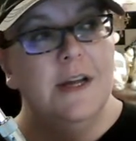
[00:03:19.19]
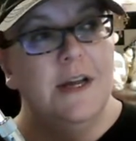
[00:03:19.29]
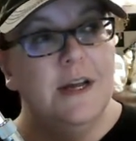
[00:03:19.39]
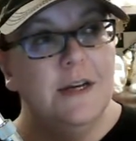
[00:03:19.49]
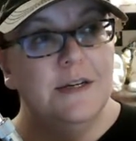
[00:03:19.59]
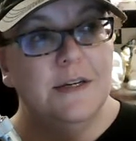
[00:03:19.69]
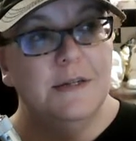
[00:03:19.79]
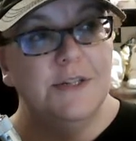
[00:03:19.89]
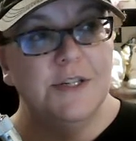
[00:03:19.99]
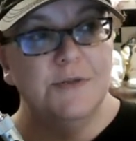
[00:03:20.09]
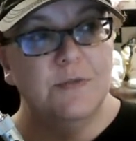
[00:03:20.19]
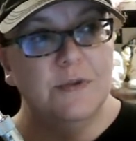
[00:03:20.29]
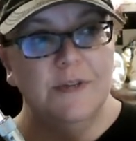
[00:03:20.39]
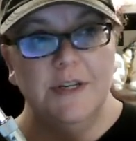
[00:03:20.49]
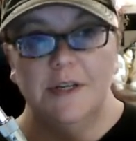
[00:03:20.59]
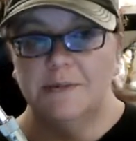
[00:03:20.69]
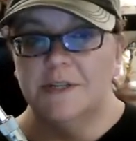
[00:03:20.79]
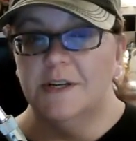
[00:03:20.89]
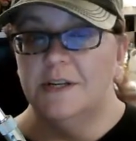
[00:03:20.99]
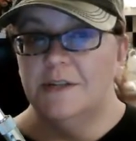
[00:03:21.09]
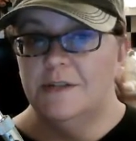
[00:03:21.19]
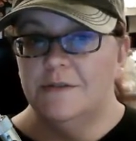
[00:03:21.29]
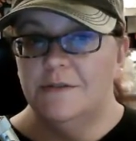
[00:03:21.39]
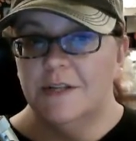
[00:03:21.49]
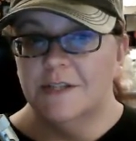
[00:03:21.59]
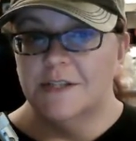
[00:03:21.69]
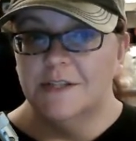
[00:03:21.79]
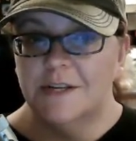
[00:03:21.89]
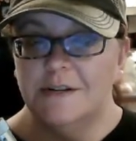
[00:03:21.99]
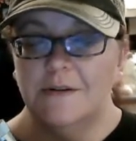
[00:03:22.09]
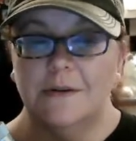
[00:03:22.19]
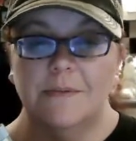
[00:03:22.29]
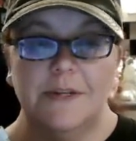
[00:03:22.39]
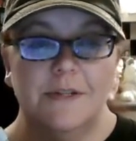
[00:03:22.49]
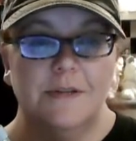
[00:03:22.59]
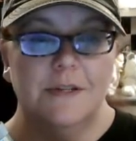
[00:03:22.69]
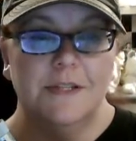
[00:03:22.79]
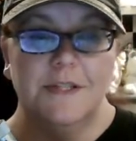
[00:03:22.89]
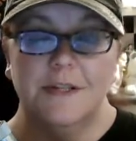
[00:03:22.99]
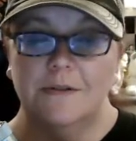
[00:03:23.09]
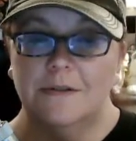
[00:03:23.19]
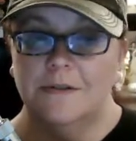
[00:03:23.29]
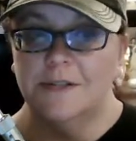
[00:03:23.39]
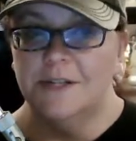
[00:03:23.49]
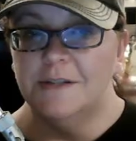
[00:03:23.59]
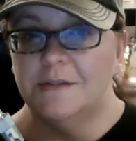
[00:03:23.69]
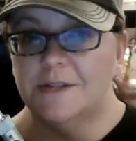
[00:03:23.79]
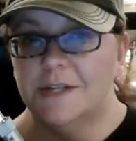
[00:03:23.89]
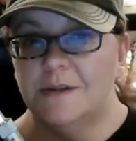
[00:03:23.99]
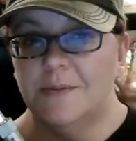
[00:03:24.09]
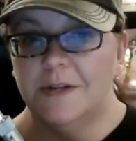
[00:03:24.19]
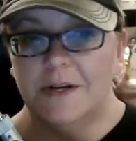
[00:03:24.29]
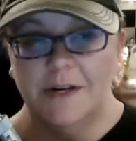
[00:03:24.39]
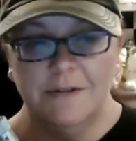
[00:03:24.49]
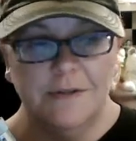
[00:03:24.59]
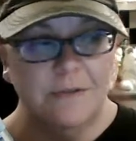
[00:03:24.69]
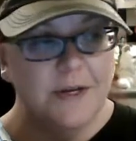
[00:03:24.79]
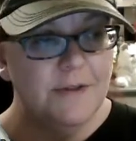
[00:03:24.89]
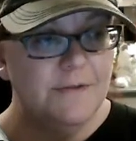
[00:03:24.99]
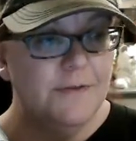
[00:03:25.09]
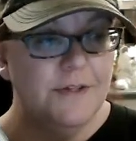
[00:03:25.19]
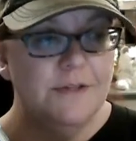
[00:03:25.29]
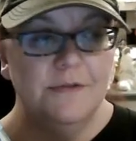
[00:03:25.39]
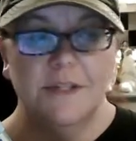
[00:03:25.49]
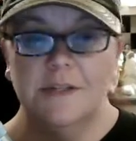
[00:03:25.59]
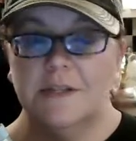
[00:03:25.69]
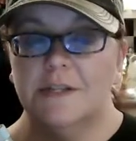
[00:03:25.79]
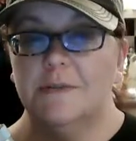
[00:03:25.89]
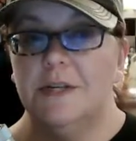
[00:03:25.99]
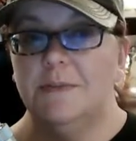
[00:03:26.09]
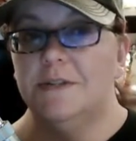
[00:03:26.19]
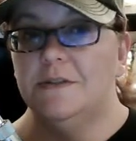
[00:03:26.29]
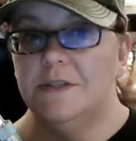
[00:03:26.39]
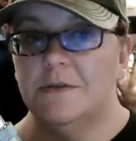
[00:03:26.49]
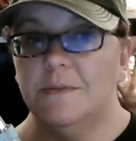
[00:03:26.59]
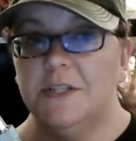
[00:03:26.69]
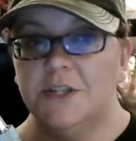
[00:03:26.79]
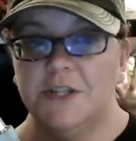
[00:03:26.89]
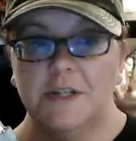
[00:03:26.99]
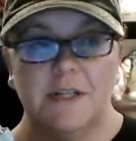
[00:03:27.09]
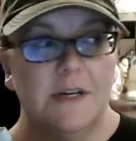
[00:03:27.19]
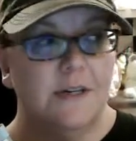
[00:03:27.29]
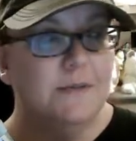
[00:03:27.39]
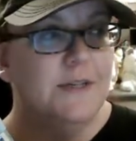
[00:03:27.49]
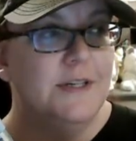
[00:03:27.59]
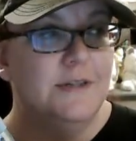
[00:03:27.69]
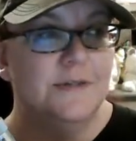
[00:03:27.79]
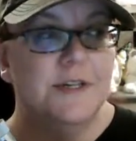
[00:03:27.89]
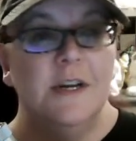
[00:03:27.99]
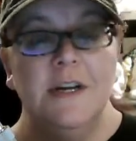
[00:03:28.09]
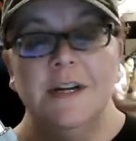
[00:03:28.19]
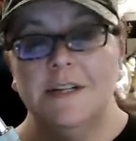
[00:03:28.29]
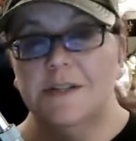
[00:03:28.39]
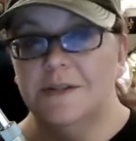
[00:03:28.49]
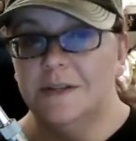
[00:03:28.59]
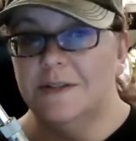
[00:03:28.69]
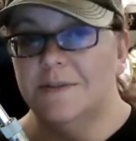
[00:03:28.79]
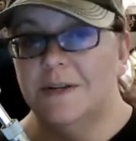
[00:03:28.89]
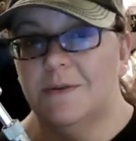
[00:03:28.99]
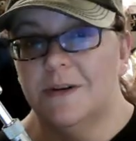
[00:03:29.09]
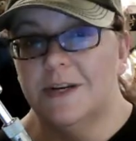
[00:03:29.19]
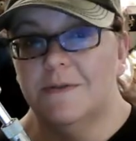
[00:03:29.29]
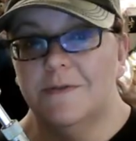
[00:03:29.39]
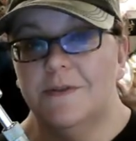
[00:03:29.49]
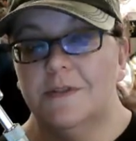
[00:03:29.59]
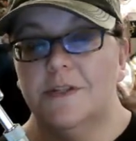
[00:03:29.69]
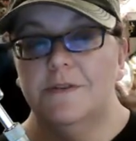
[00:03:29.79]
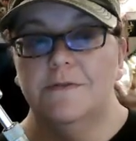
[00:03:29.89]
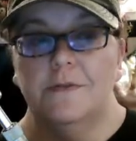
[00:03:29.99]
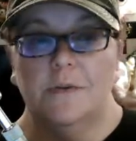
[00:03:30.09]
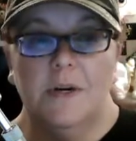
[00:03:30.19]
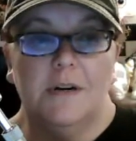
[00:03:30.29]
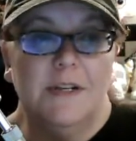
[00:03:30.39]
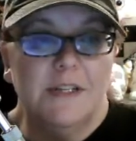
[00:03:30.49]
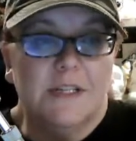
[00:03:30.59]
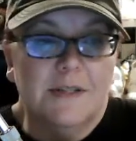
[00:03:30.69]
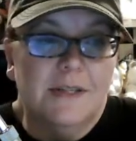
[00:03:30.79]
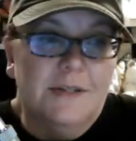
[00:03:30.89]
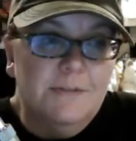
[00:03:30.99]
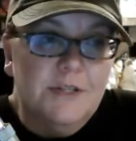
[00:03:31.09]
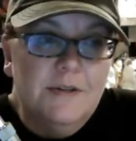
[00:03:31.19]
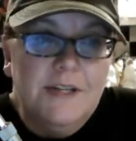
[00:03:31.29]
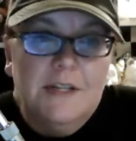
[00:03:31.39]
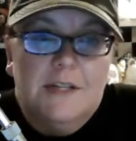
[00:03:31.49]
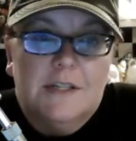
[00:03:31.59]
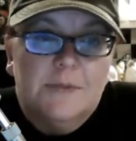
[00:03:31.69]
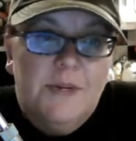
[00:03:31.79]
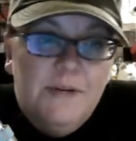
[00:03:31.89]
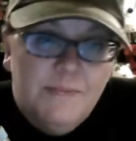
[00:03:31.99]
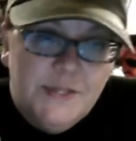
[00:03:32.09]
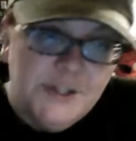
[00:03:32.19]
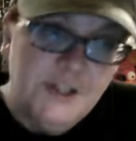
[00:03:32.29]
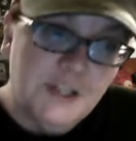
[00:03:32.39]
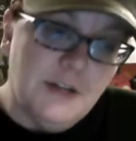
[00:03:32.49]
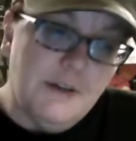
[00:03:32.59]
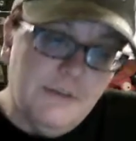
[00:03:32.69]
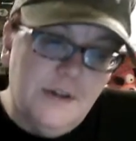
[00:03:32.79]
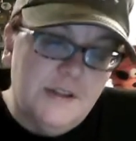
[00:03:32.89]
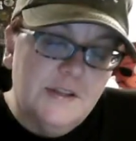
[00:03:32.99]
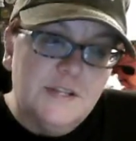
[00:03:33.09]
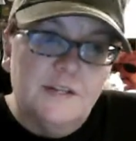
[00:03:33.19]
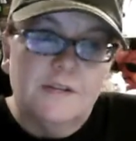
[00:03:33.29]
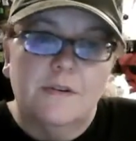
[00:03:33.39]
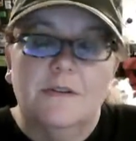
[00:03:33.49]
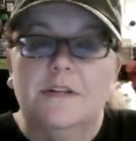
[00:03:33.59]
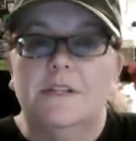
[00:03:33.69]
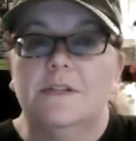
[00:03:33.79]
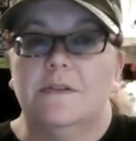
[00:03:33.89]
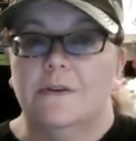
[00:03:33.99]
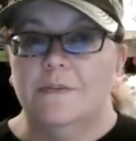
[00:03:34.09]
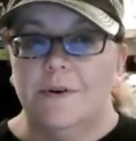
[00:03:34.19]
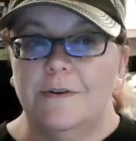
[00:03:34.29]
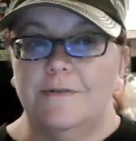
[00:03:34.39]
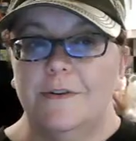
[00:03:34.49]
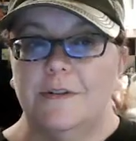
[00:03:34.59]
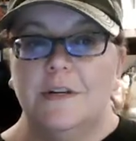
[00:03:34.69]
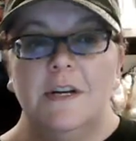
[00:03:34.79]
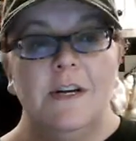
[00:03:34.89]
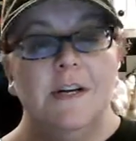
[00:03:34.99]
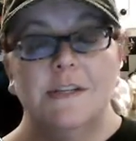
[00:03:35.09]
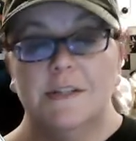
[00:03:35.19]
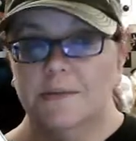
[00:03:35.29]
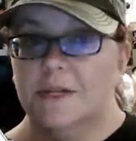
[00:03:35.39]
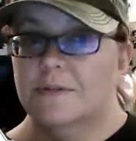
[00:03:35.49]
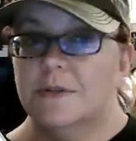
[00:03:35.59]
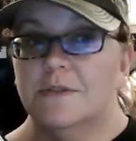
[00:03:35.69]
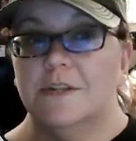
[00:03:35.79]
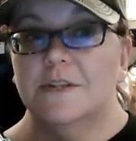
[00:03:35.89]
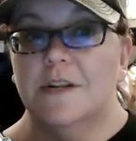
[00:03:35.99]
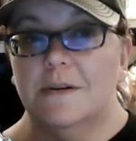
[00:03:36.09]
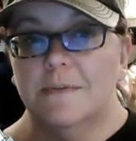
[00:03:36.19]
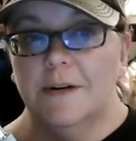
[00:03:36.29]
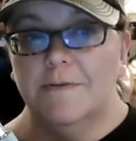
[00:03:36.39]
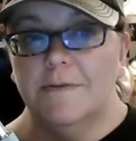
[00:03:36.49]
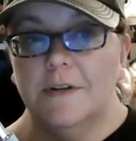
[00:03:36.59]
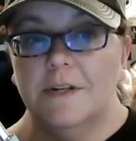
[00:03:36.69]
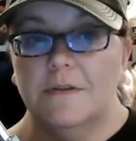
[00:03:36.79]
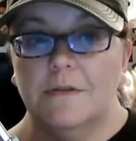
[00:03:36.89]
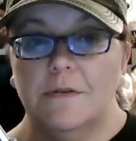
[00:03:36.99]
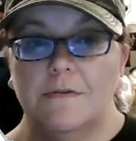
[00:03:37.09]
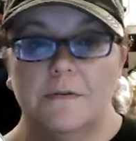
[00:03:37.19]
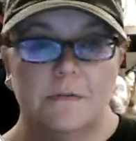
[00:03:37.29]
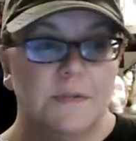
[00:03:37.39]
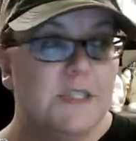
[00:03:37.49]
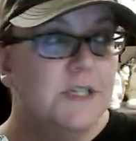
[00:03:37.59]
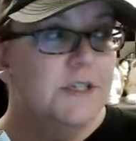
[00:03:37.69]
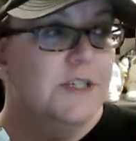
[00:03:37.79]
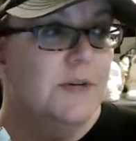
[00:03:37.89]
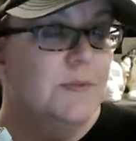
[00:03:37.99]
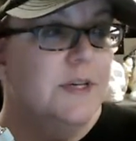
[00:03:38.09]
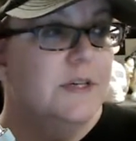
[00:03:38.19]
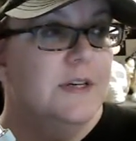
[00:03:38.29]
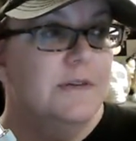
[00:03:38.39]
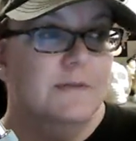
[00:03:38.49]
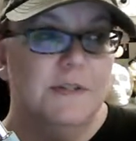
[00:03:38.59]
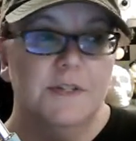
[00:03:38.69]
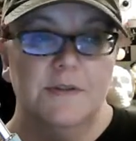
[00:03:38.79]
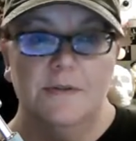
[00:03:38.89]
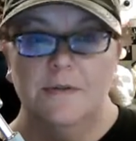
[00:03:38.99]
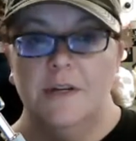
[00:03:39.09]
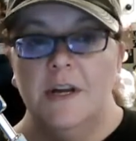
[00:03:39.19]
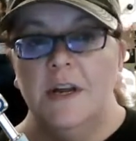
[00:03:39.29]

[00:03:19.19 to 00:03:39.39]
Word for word: And I'm just really upset, and you guys can tell. I'm like near hysterical tears. And I'm like, I don't know why the fuck you did this to me, but you two are mean shits out of my house. So I'm not going to be working with those two for a while. And sometimes Loki does mean bitchy stuff like this because our gods aren't perfect. Sometimes they're just downright fucking cruel for reasons that we can never discern.